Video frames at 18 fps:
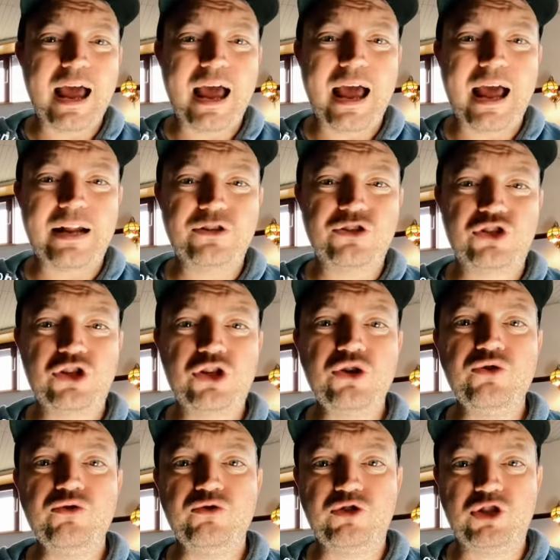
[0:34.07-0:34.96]
and
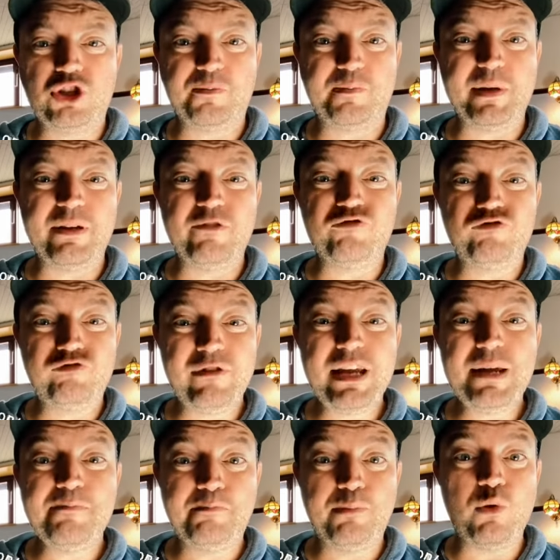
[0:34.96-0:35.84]
choose to be
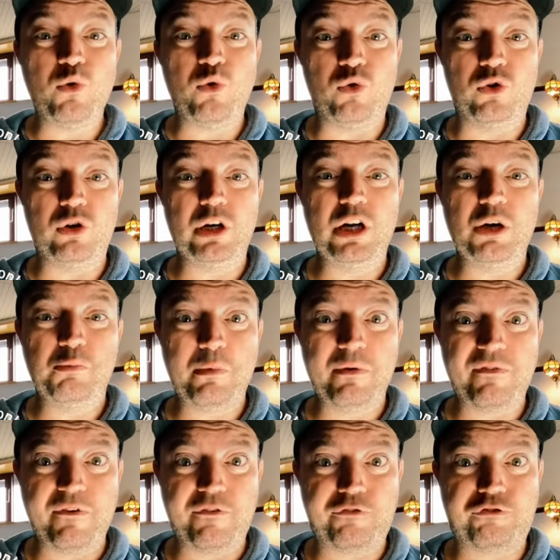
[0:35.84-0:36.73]
reborn
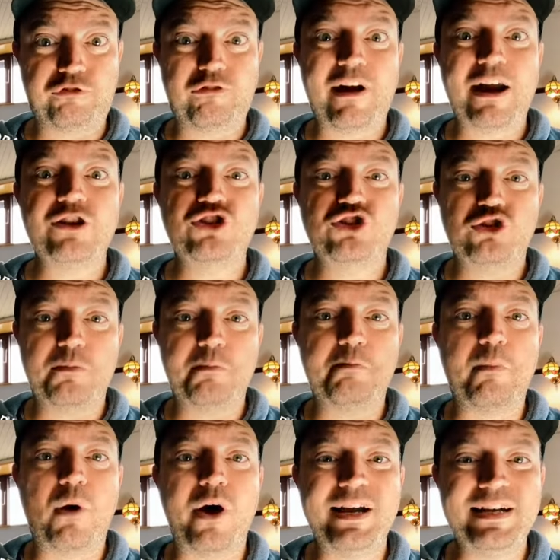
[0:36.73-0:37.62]
with a fresh
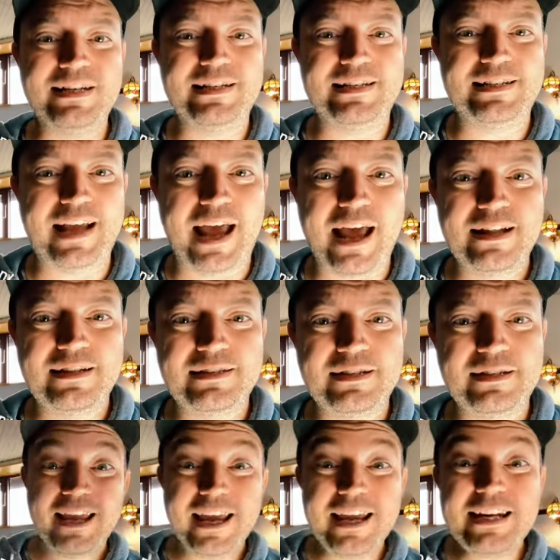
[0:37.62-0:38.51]

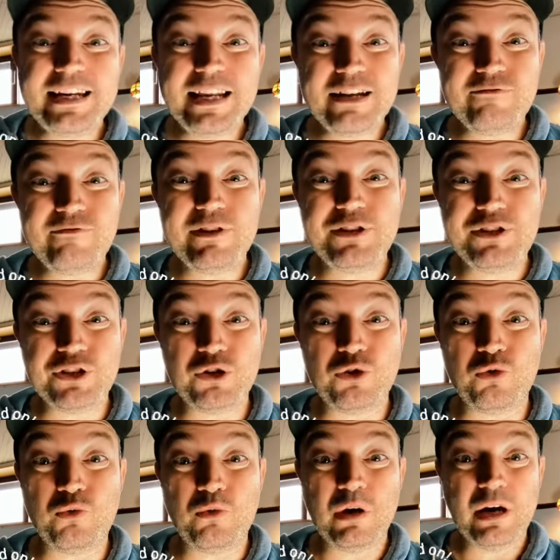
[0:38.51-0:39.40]
mindset. In the
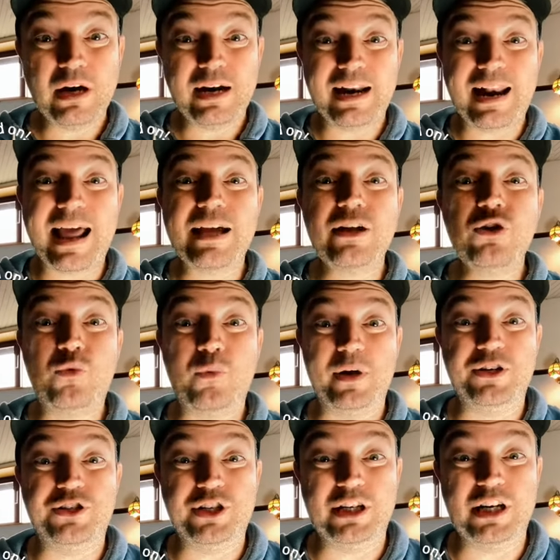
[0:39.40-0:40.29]
original
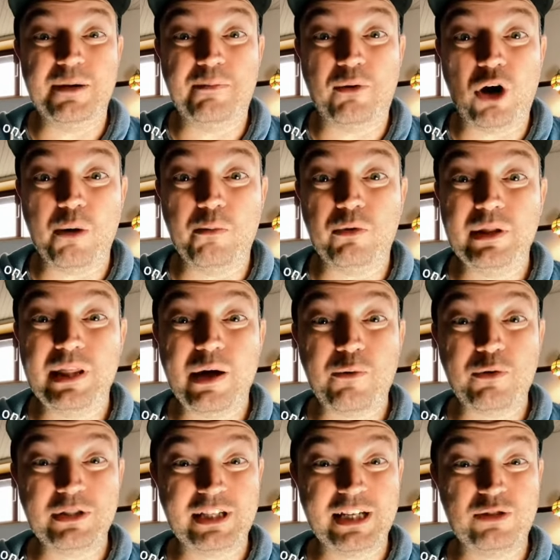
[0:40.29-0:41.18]
language in the Bible, there
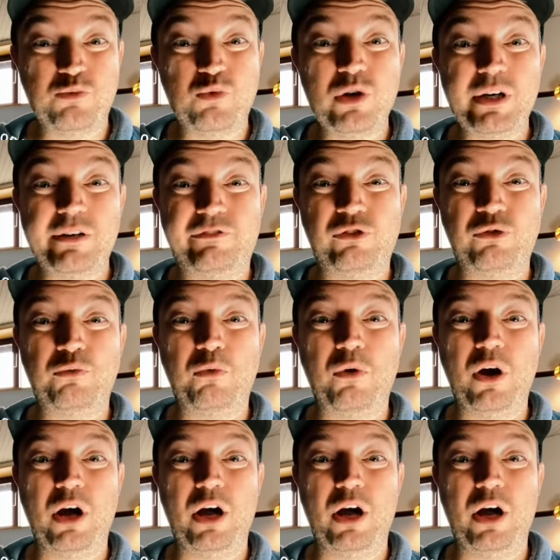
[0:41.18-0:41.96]
was this wonderful word,